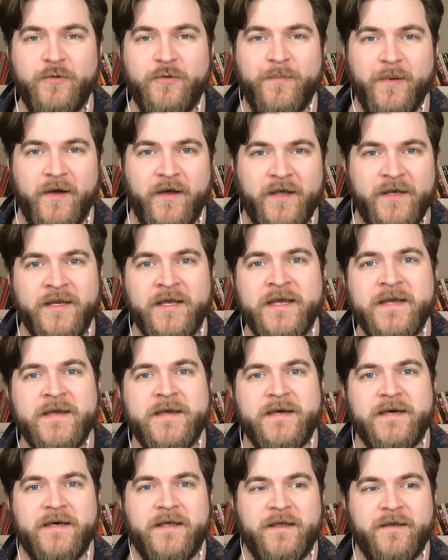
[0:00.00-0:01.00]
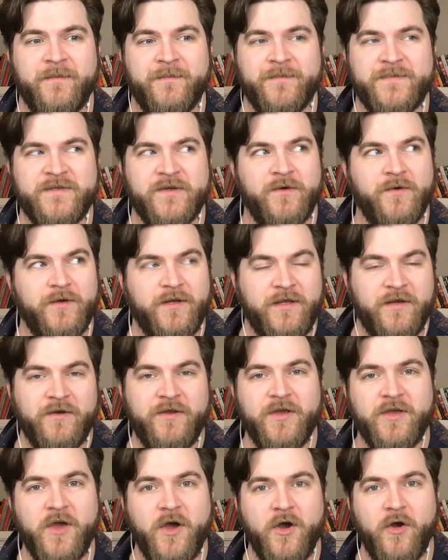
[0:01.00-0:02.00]
on. So here
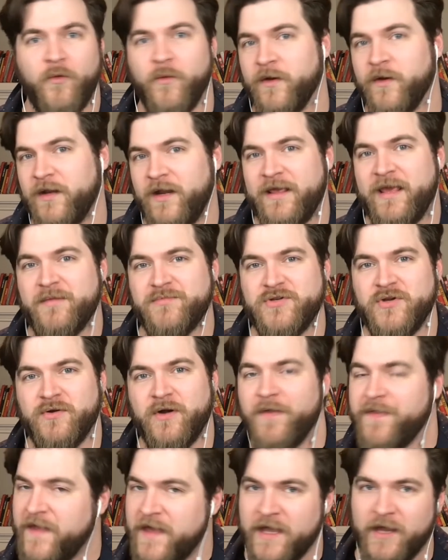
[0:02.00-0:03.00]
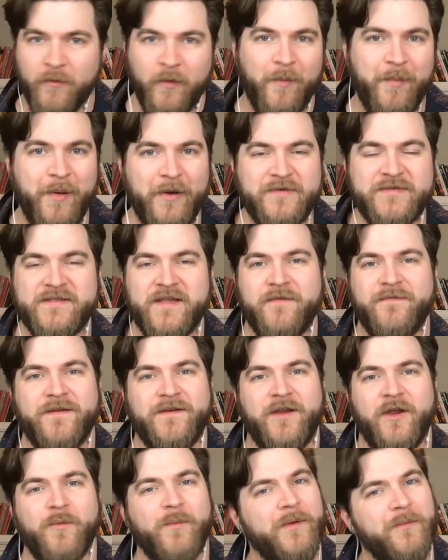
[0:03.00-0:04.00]
you go. We're going to keep doing our thing. We'll post stuff
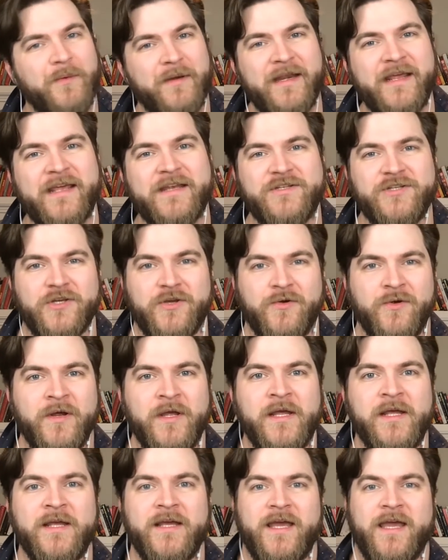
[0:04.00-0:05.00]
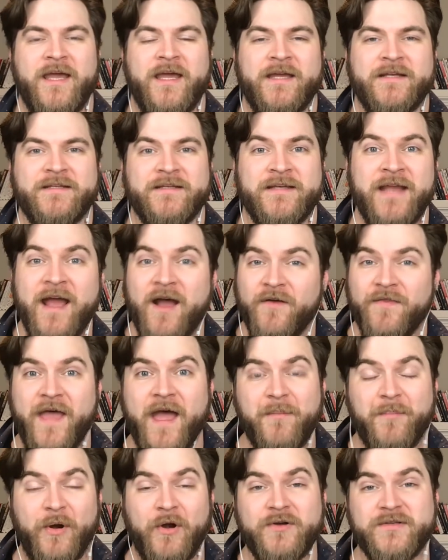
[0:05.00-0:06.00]
in here when we need you. And now
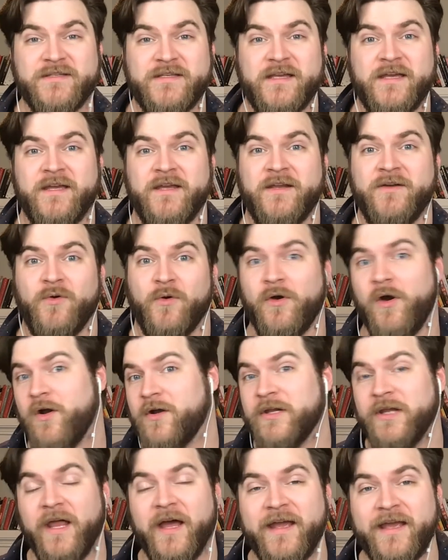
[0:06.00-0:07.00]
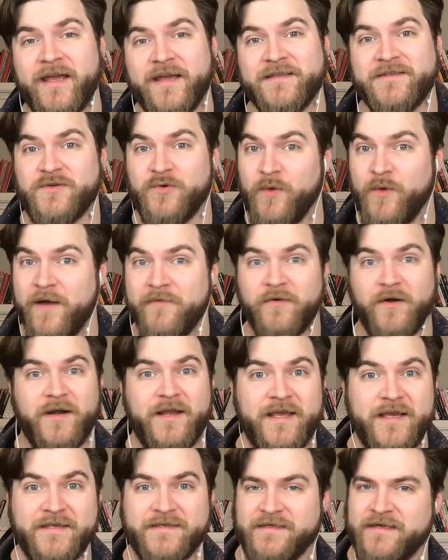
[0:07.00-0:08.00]
that person or our clients, whoever it
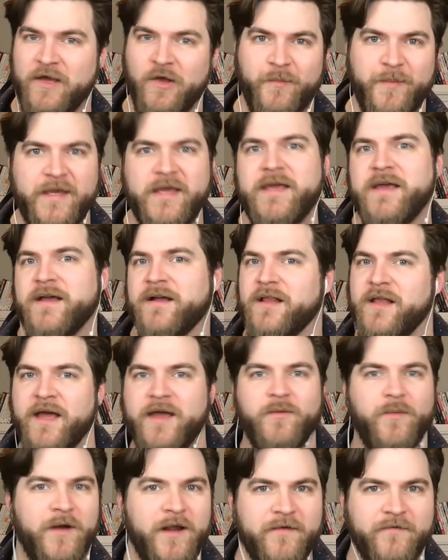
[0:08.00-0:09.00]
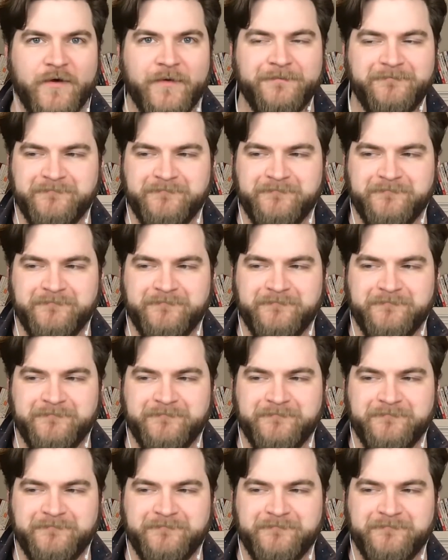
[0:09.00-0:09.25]
is, an LP, a client, whatever,